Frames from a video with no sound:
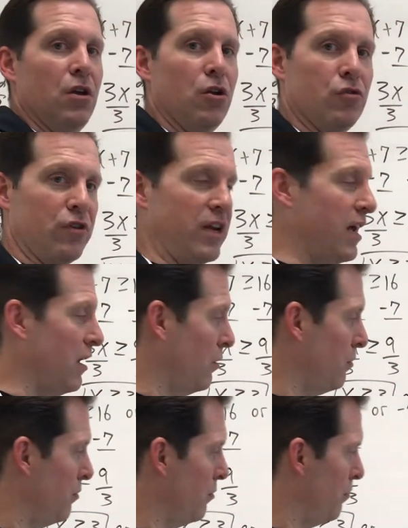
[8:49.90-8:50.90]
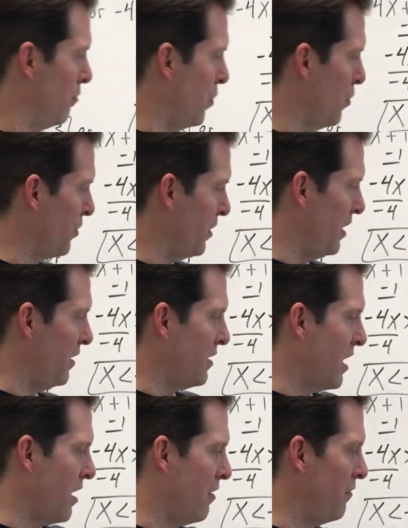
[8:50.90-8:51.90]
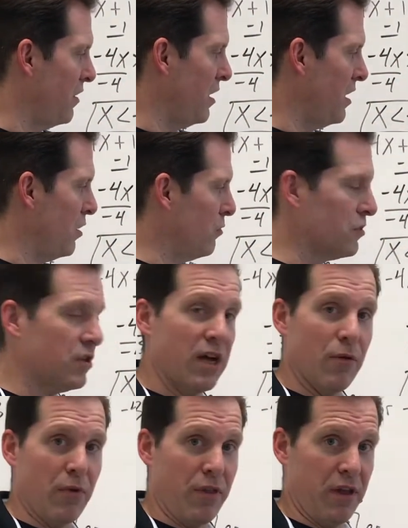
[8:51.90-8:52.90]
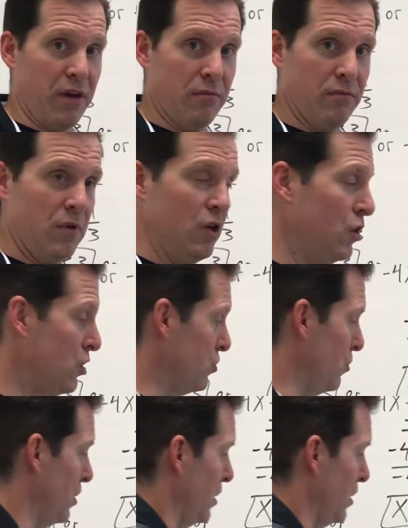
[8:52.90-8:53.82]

So now both of these have the equal sign with it, so they're